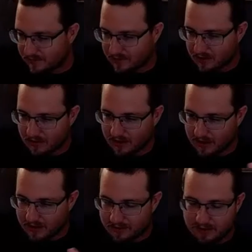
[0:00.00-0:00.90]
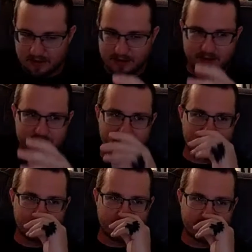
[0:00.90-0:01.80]
Go to the house. It's a
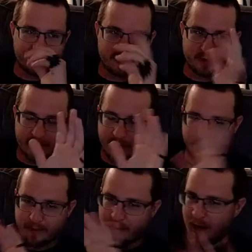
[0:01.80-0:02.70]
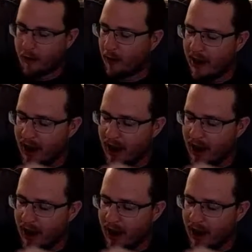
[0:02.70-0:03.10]
twist that you see coming a mile away.